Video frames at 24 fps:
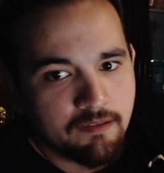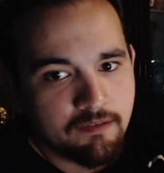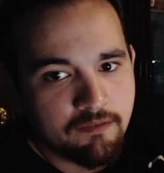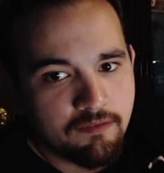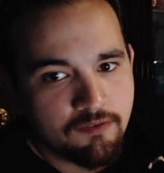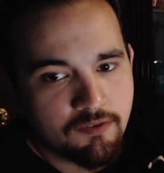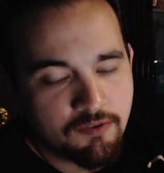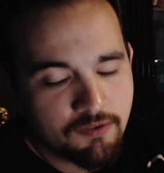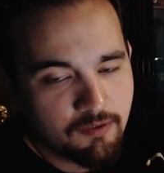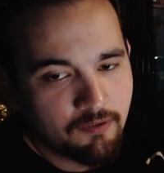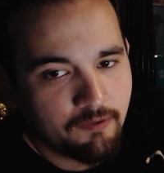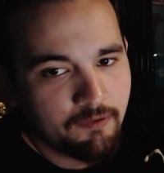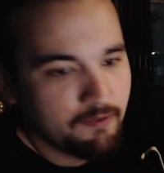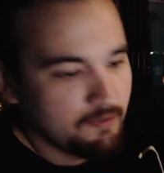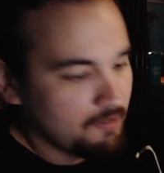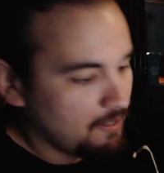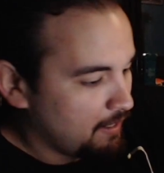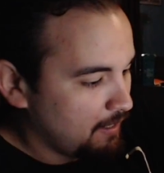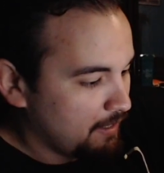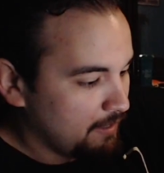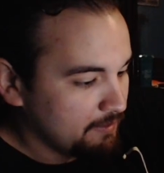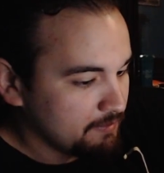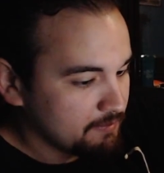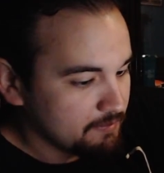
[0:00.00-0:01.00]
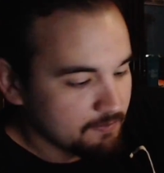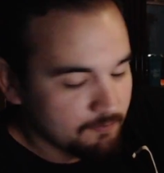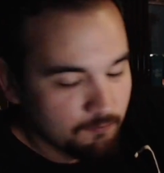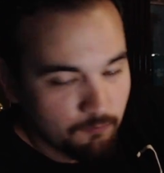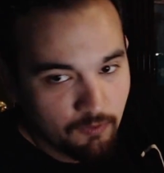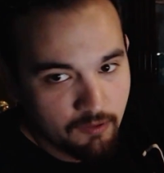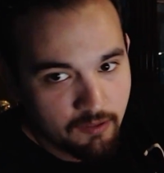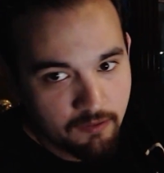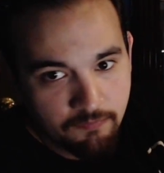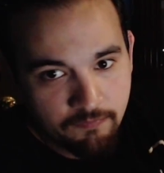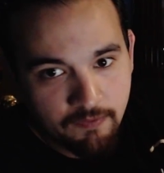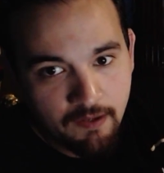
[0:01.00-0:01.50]
to show you guys
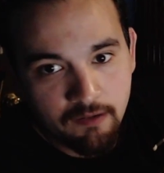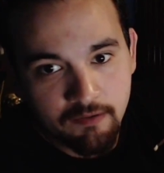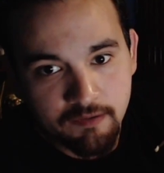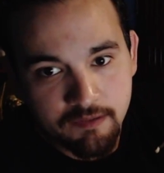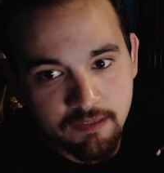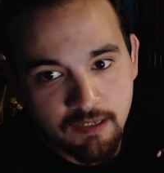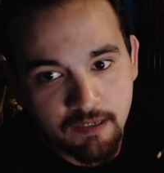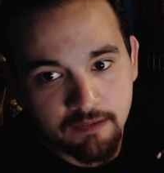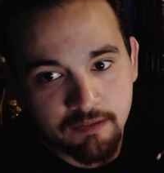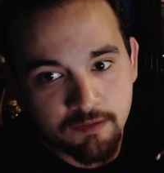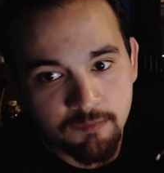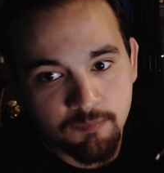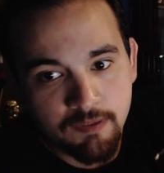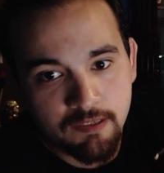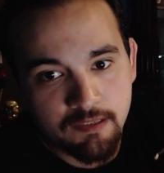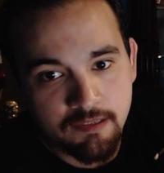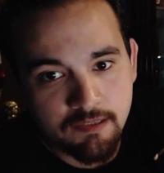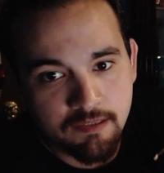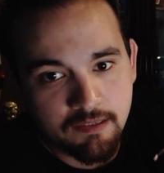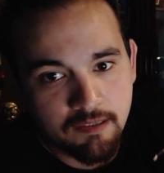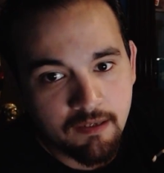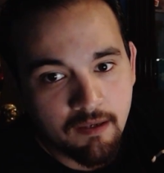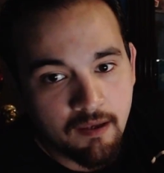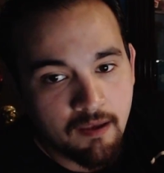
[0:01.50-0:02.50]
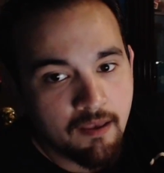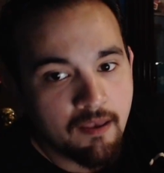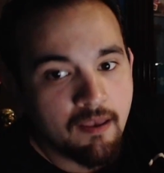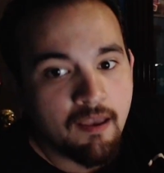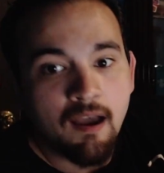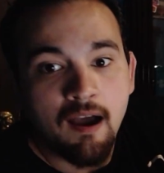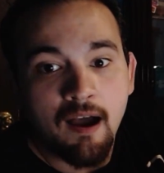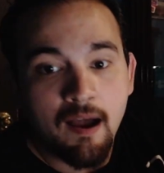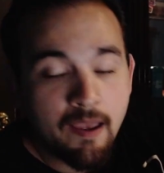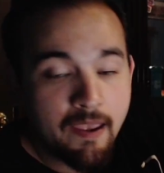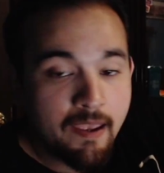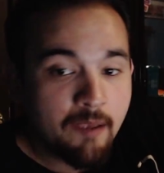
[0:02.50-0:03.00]
what I found inside this PC.
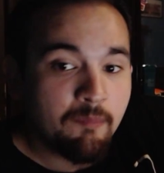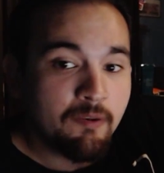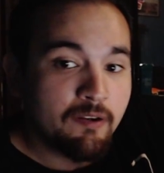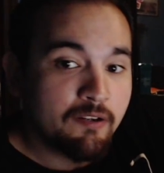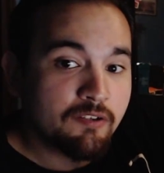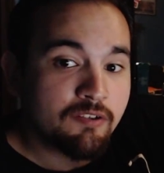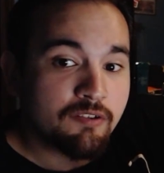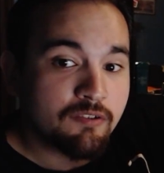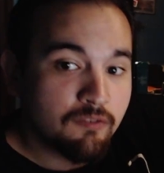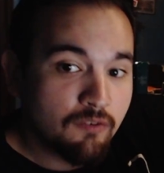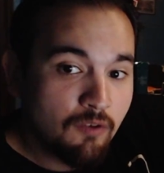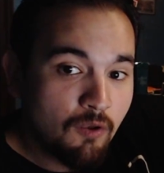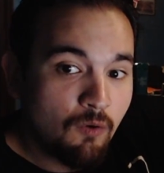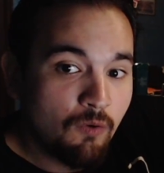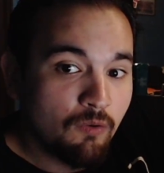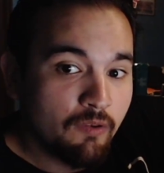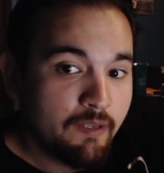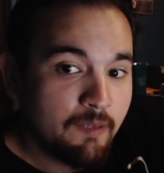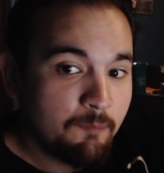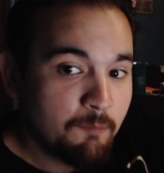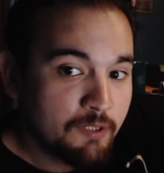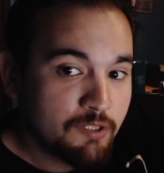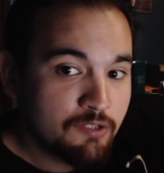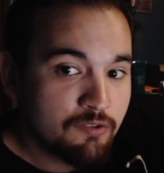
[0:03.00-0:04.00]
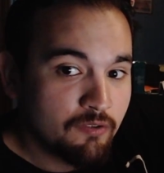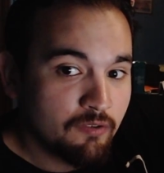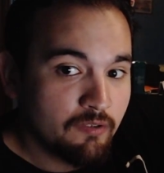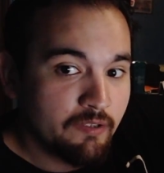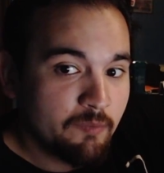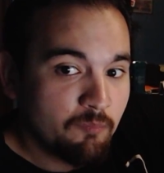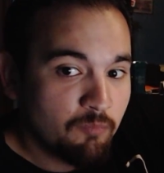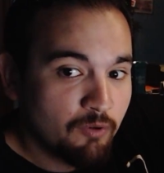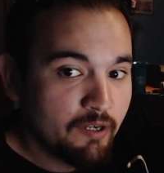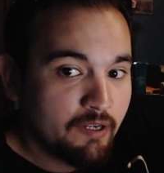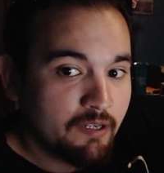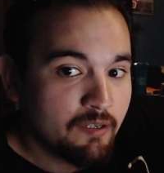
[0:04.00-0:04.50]
I am going to slowly but surely
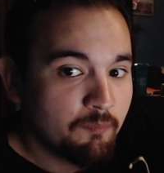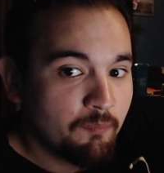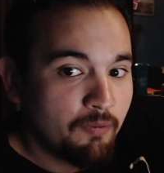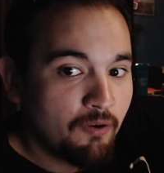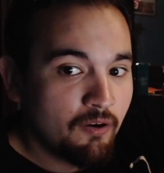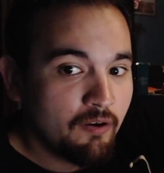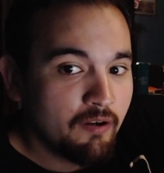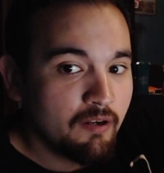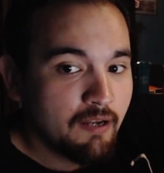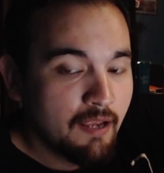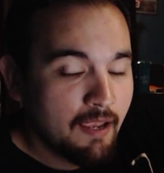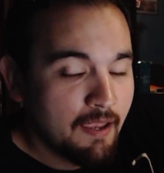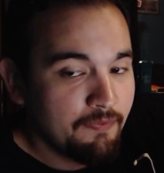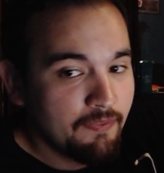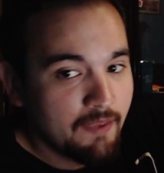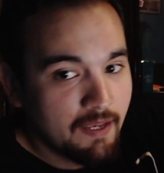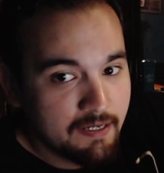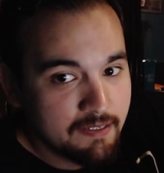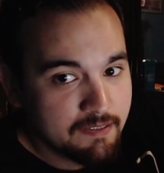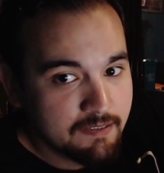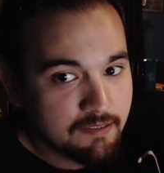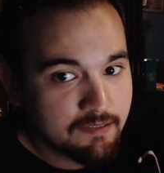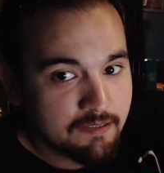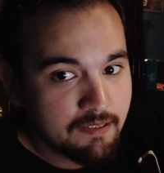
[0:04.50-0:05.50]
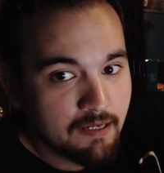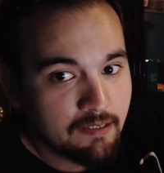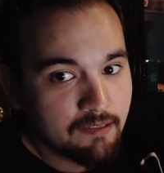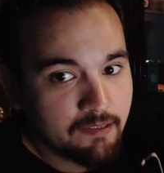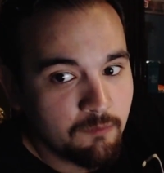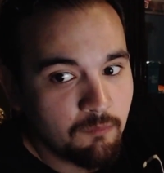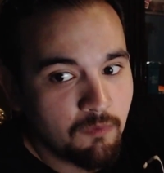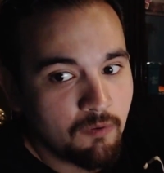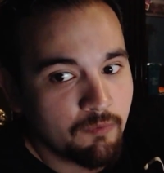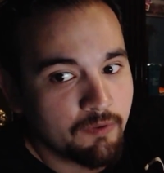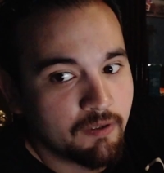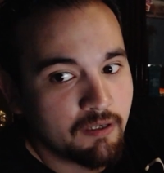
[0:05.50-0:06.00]
break it apart, and that is exactly
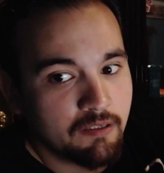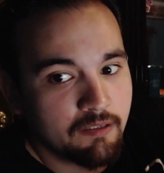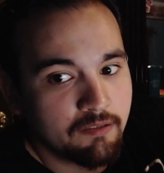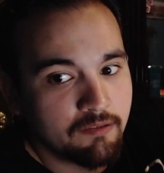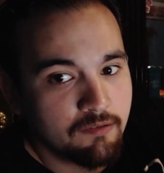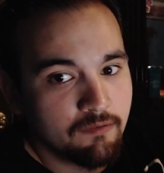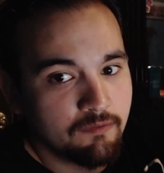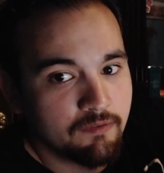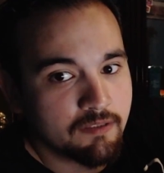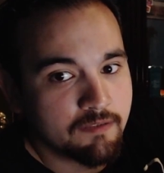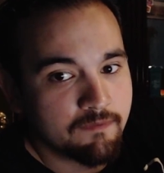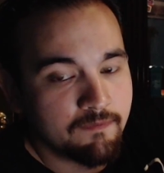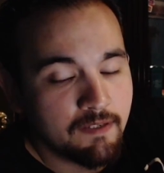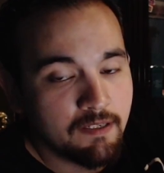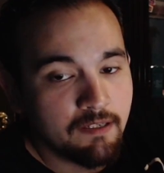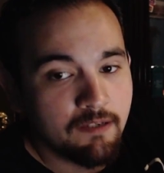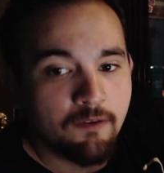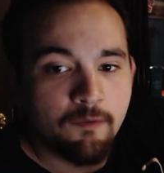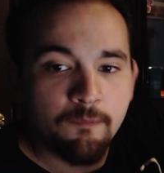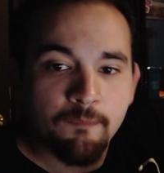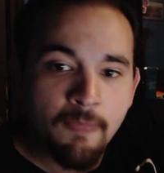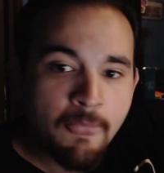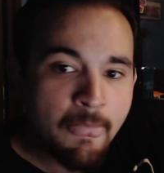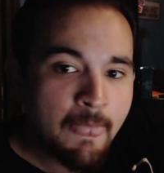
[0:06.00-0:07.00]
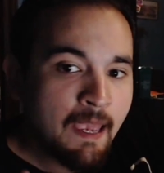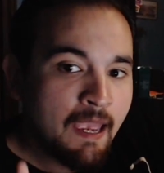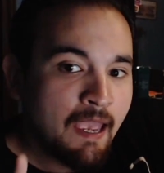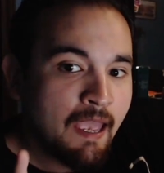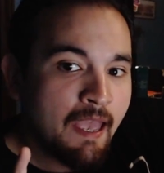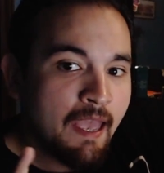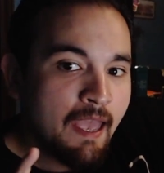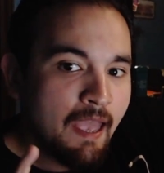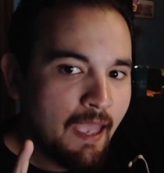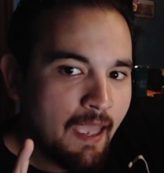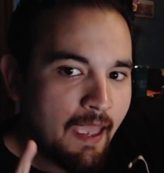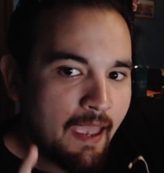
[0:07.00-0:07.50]
what we're going to do in this video.
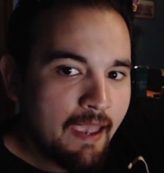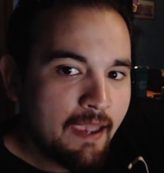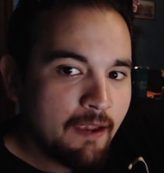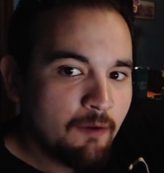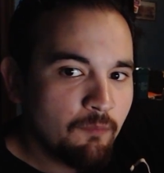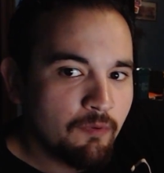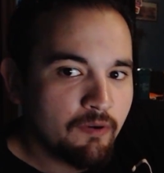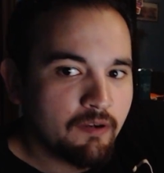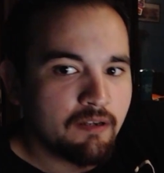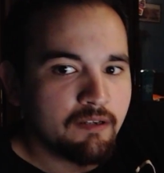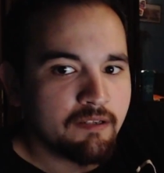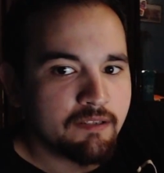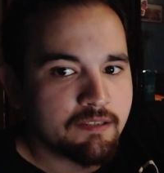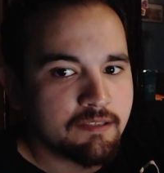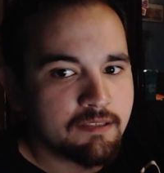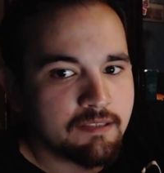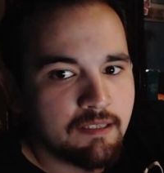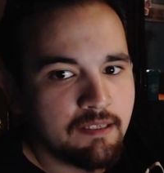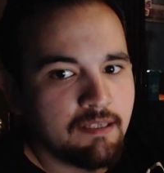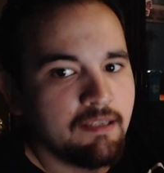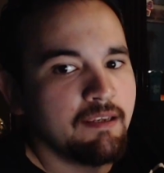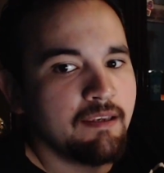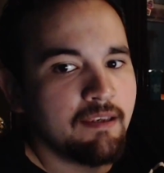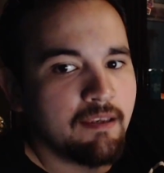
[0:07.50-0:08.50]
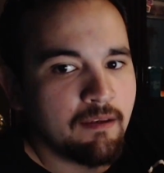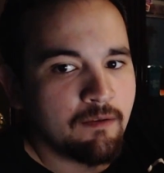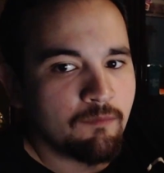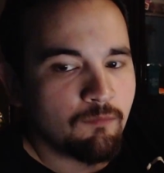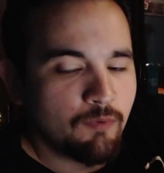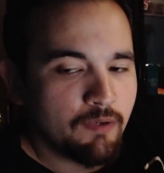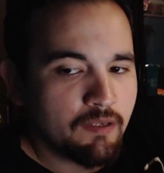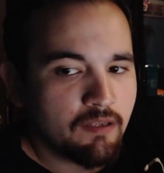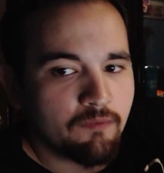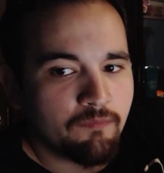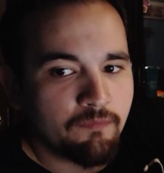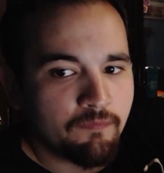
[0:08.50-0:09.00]
And we're going to see if
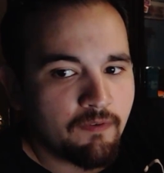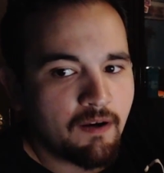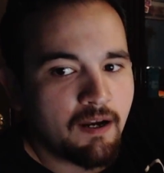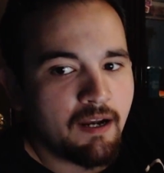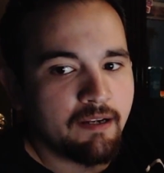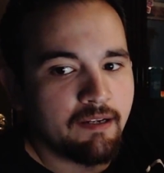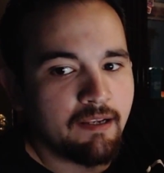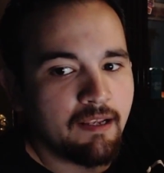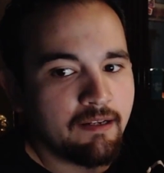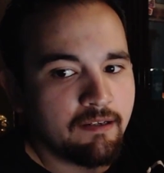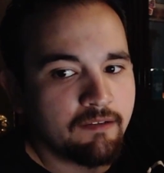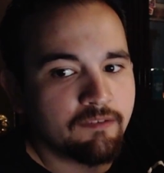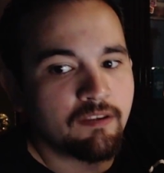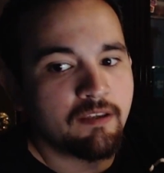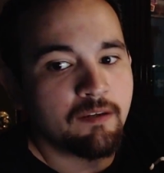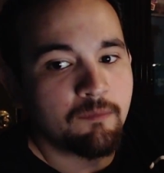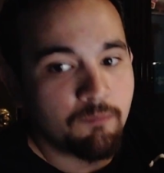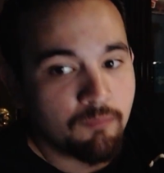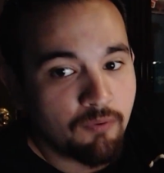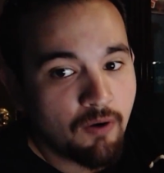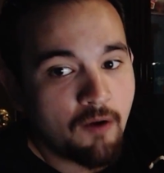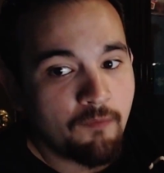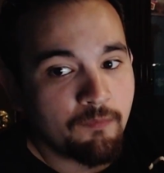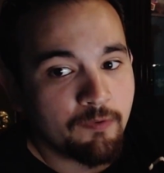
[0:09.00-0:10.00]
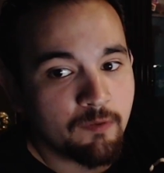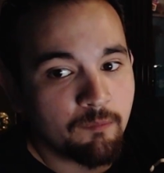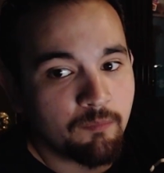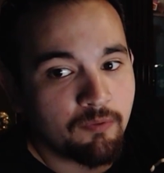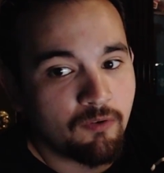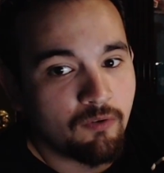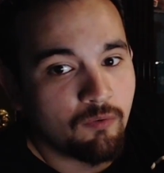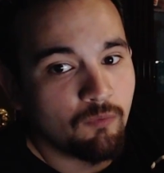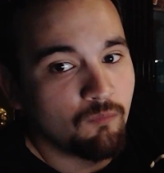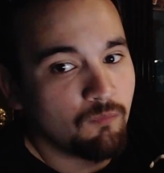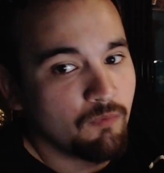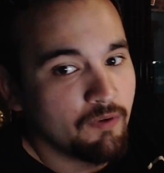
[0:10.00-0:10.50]
we can find anything
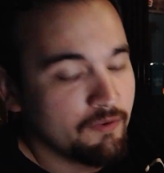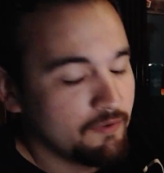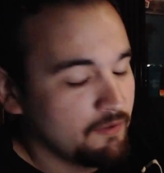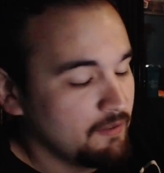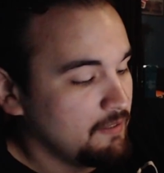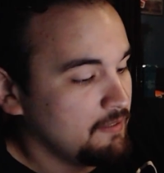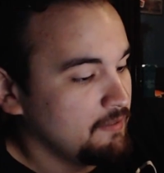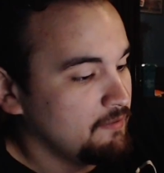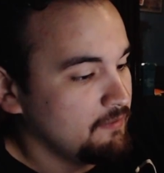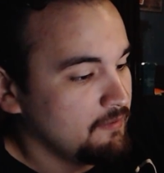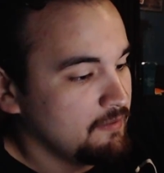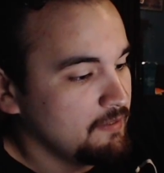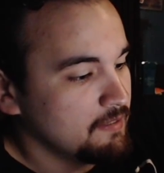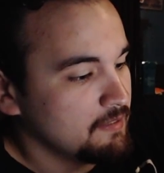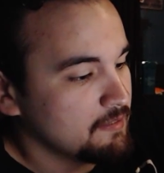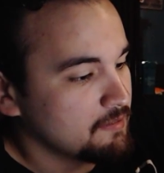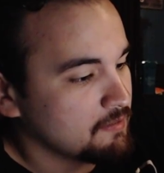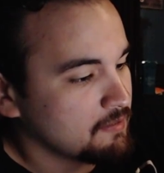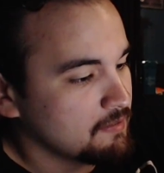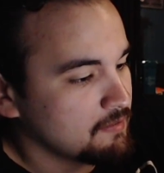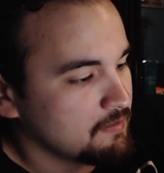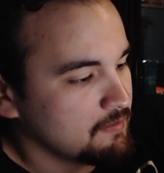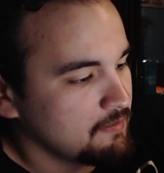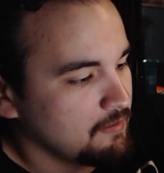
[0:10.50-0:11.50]
profitable within this